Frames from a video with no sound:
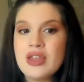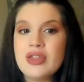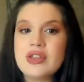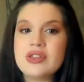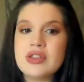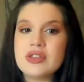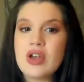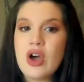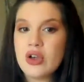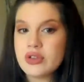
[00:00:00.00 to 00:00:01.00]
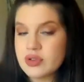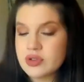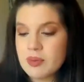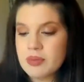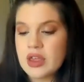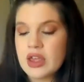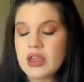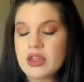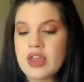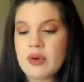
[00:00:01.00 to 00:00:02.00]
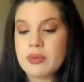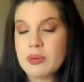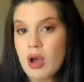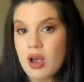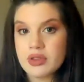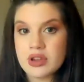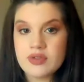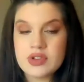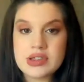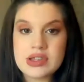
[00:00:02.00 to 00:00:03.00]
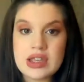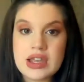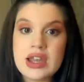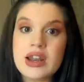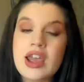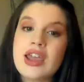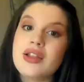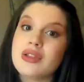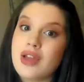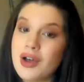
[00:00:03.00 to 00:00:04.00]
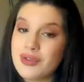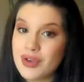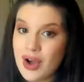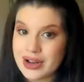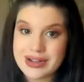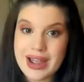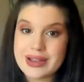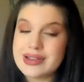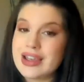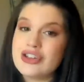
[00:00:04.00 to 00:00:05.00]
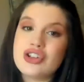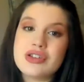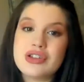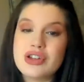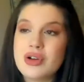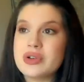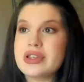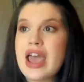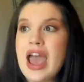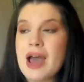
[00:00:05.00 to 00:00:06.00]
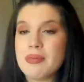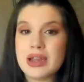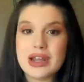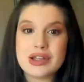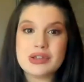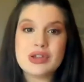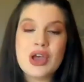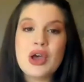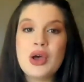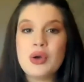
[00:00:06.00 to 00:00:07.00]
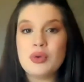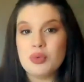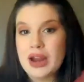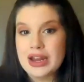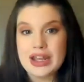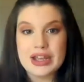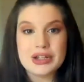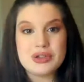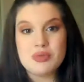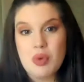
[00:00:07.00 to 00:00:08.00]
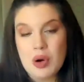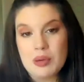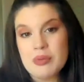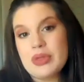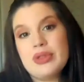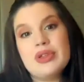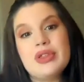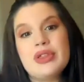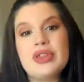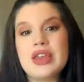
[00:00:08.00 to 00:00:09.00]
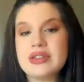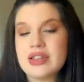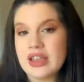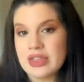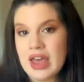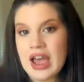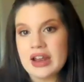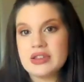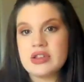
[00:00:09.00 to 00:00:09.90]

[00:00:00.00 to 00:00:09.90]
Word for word: this is also something that would be positive to see in a love context it just denotes happiness radiance, warmth, things like that.